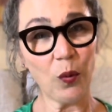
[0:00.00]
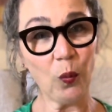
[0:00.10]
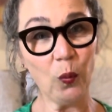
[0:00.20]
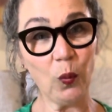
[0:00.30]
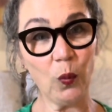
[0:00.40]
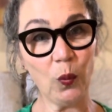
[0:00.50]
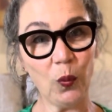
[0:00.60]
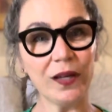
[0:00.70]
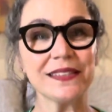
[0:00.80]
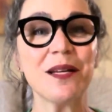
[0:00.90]

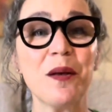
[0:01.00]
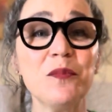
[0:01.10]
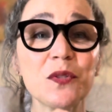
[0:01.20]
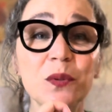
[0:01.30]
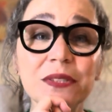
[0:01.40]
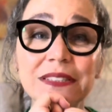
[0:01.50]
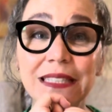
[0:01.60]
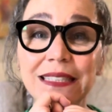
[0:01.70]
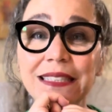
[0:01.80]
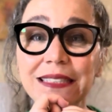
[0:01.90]
Ooh, I'm so
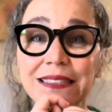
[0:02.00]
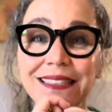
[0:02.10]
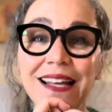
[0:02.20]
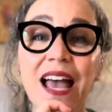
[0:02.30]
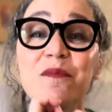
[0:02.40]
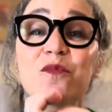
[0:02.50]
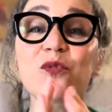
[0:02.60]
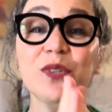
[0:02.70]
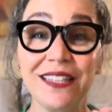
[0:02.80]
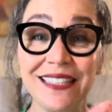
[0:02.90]
excited. I'm
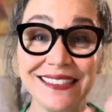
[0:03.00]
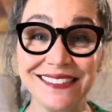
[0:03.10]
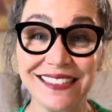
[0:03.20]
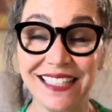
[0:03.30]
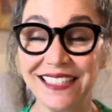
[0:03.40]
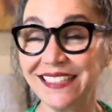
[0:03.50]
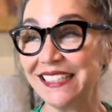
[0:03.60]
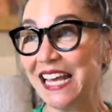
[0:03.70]
really excited.